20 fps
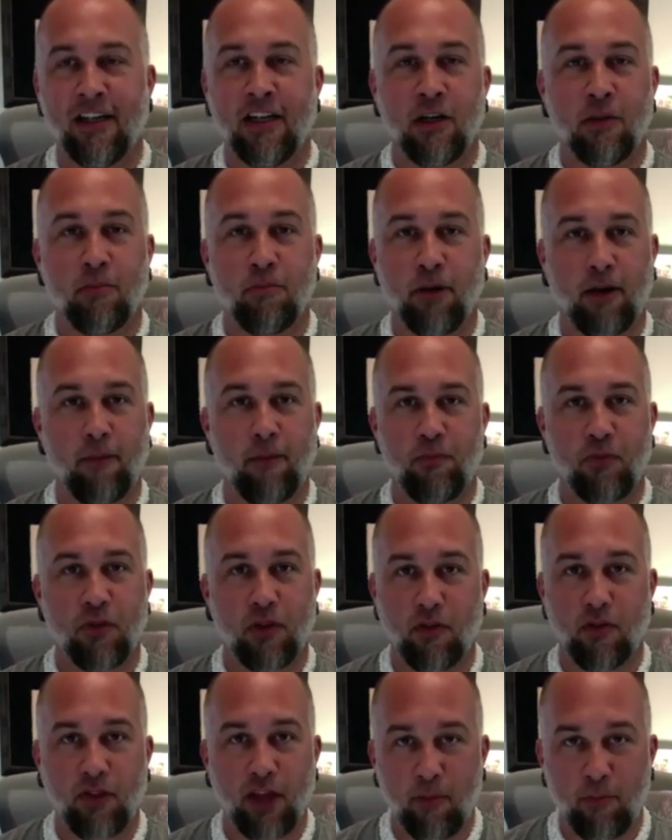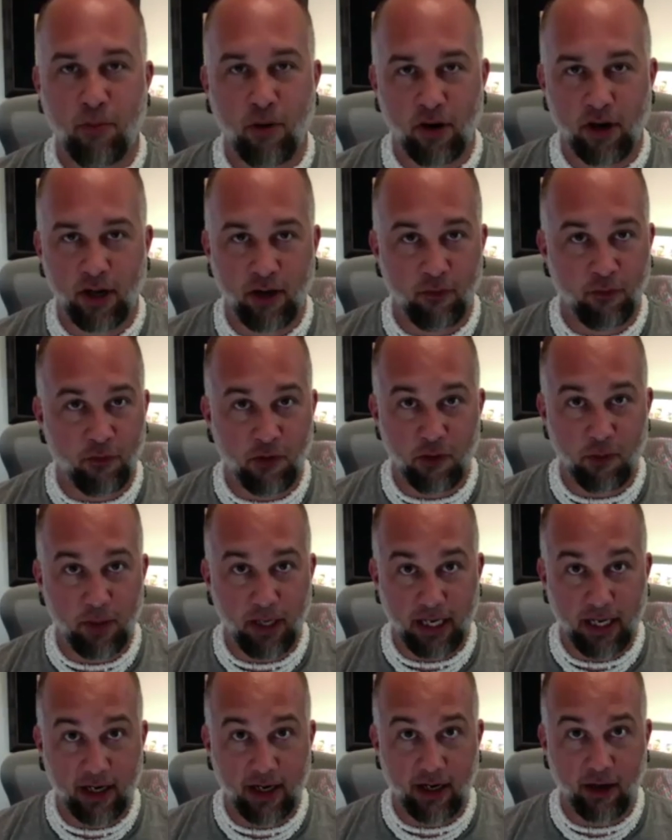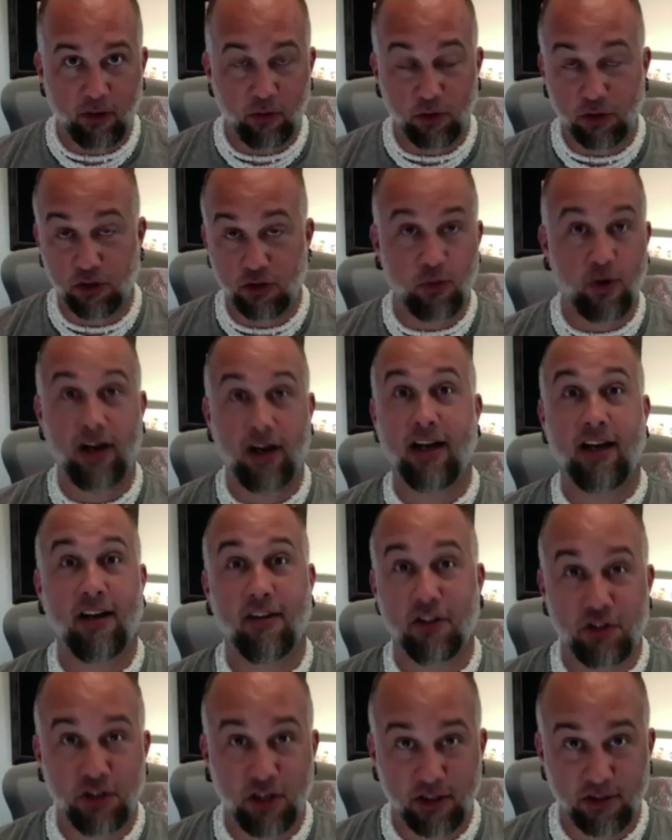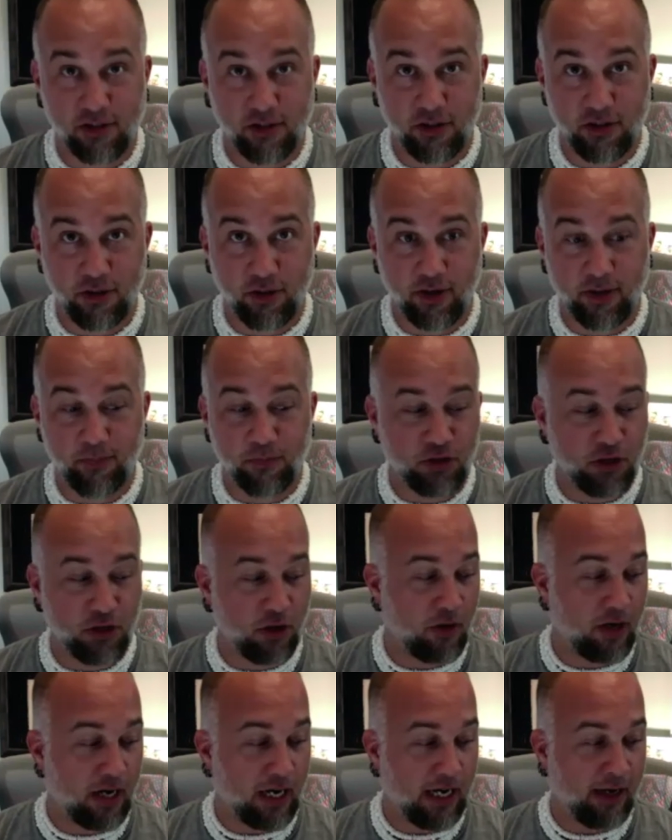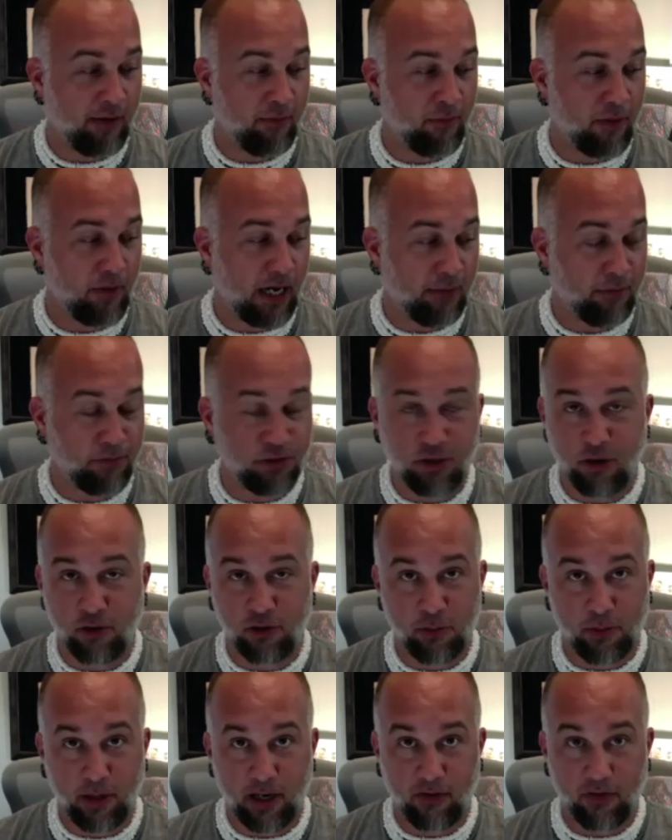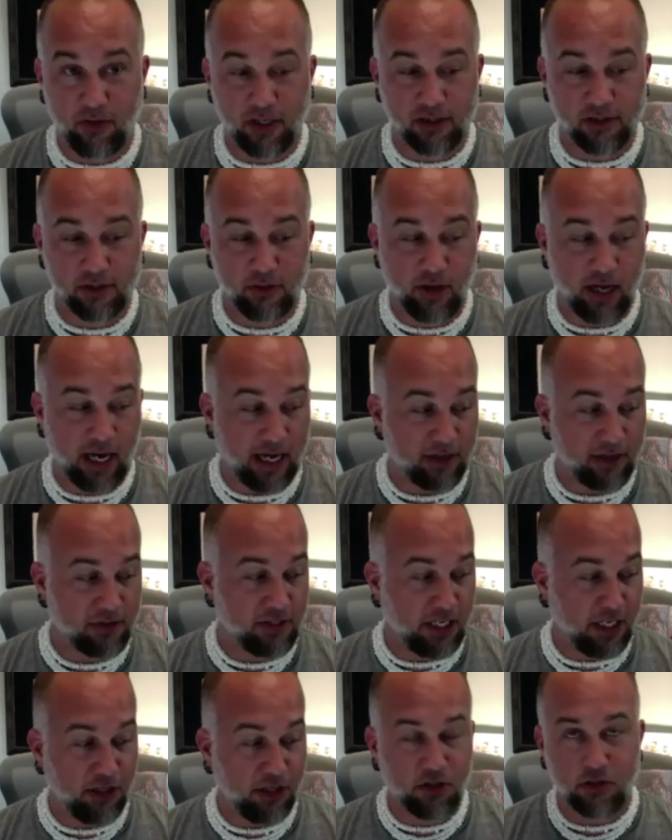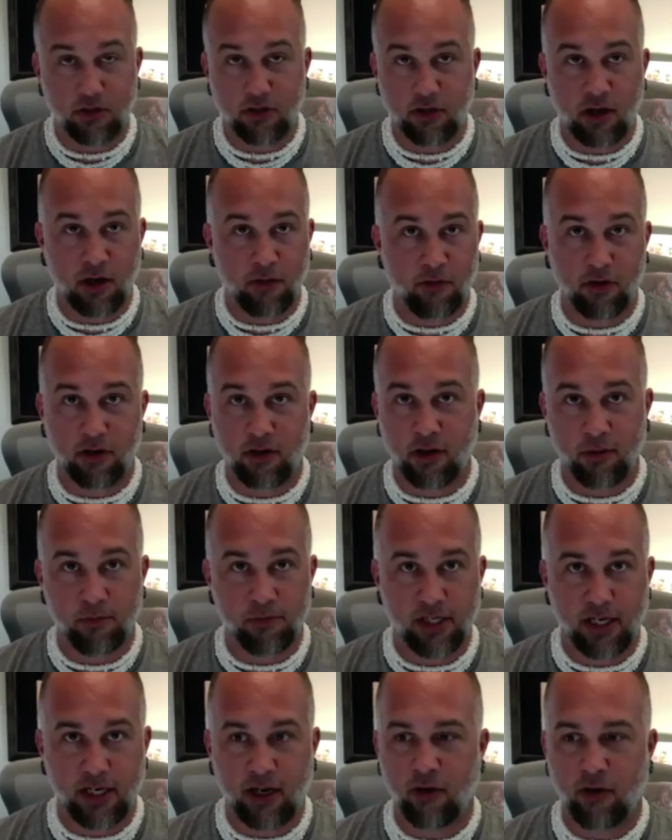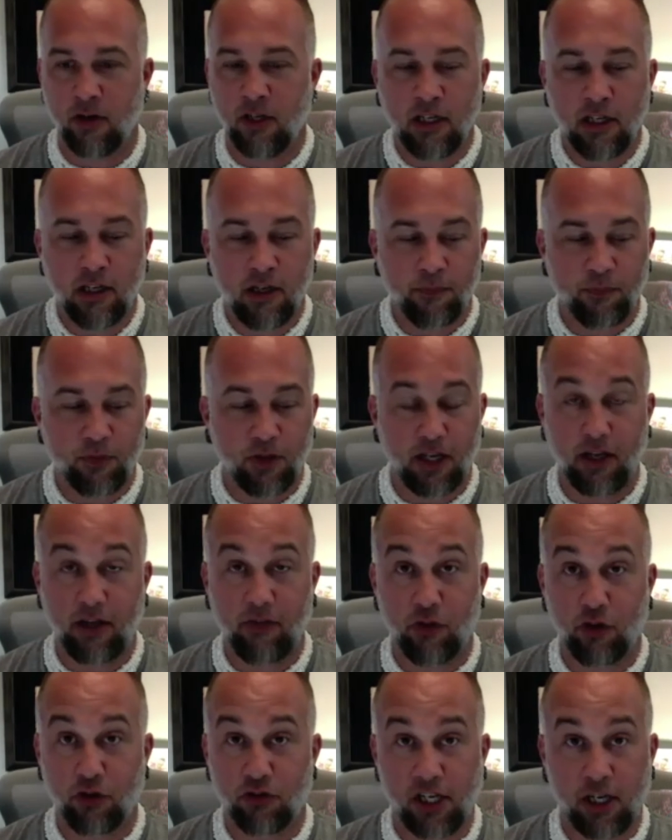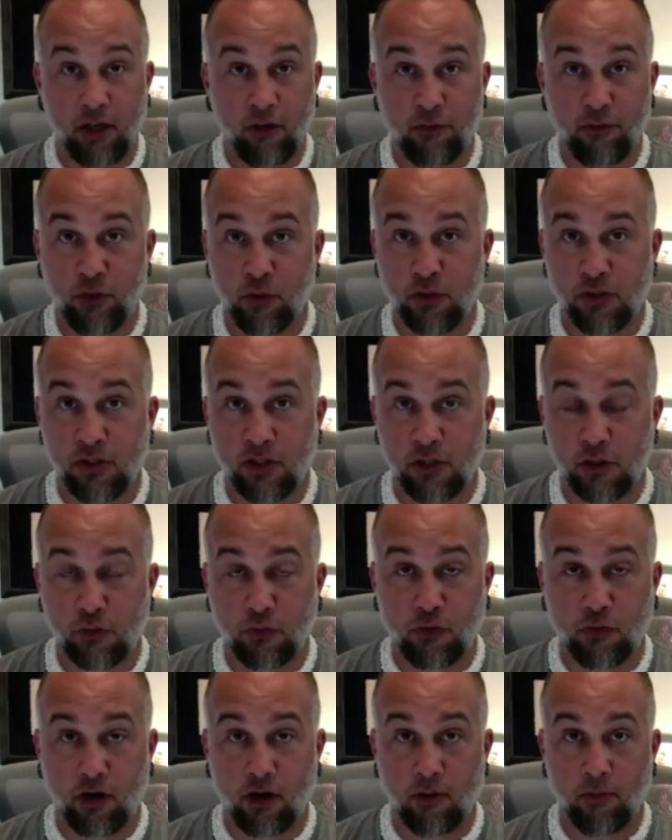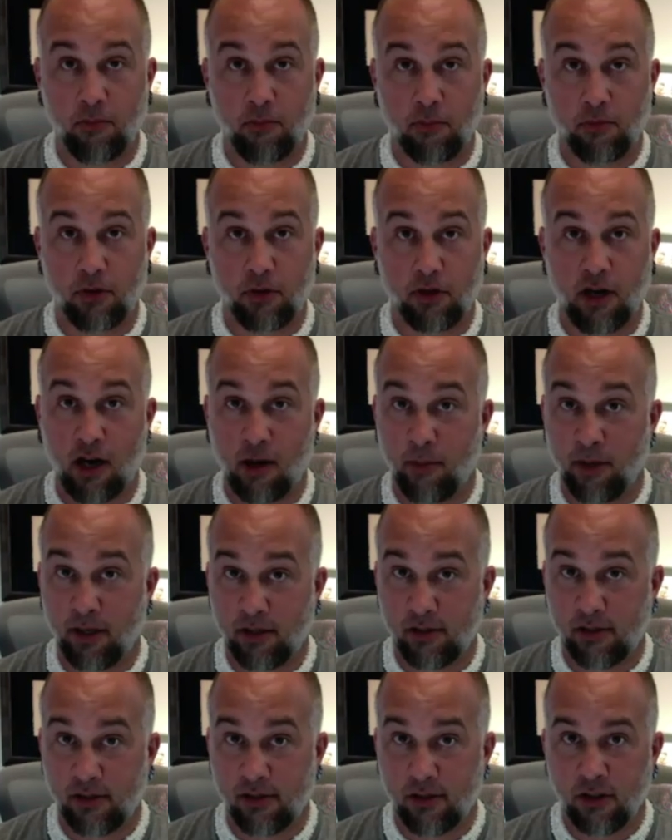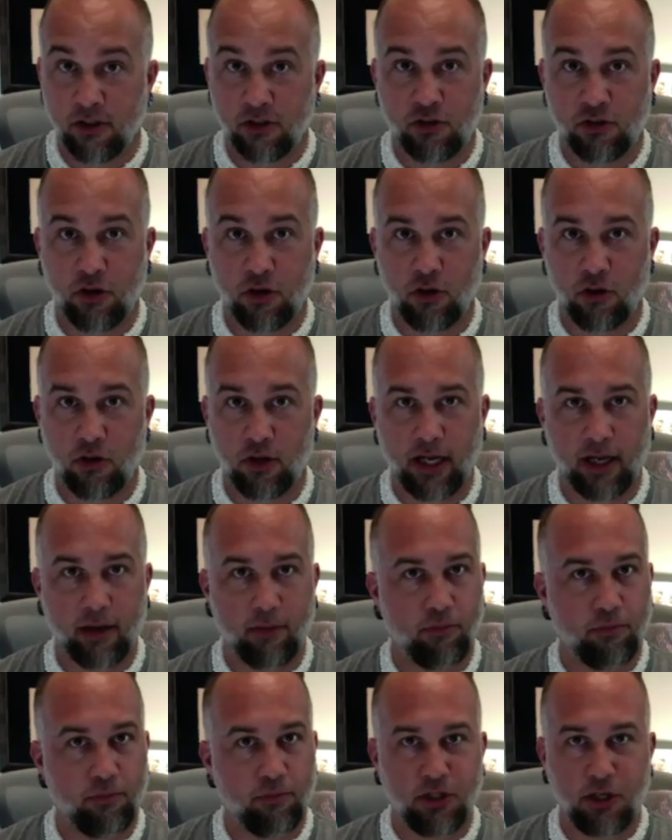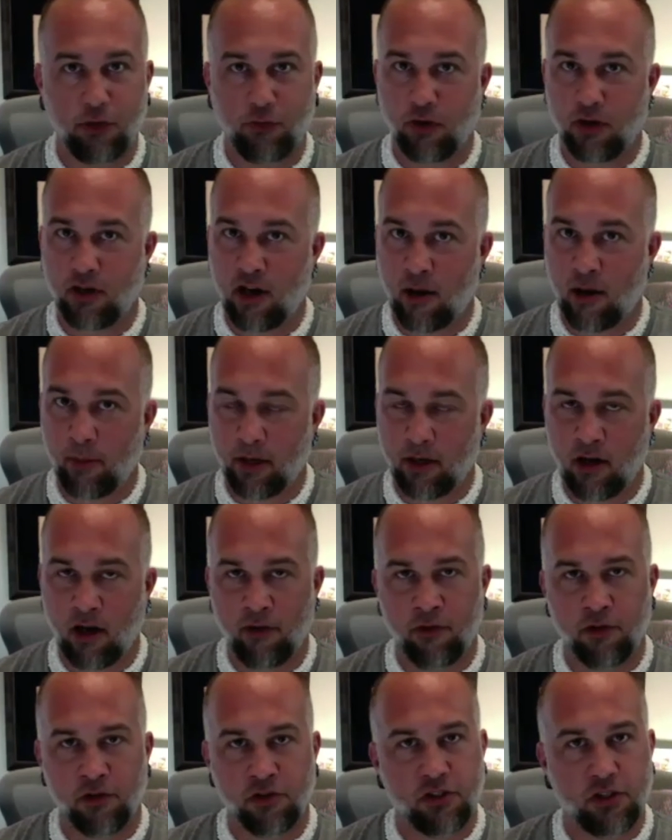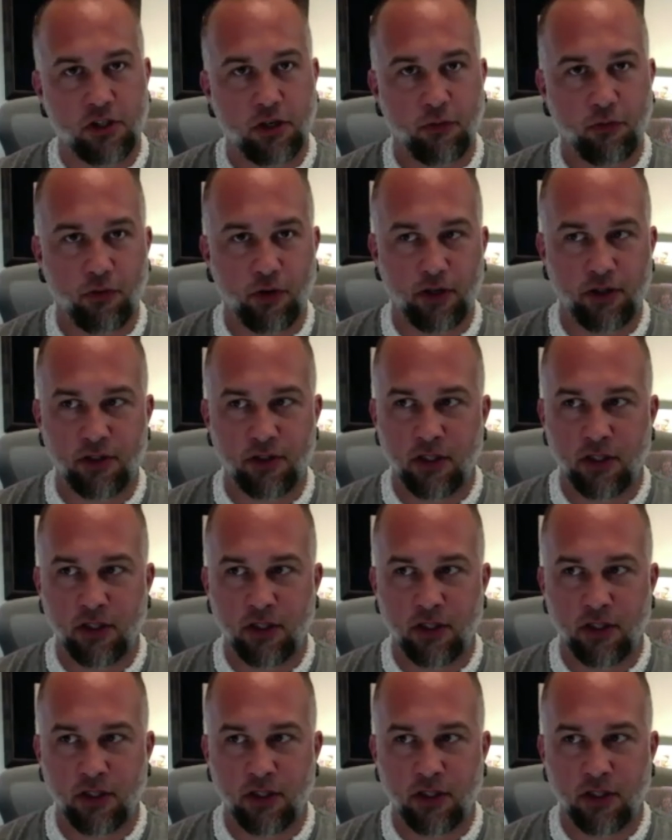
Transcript: but they bought in from the beginning, which is why I got the chance to do it. So I'm stoked about this. As each cover comes out, there's influences from comics. So like different comic covers, different,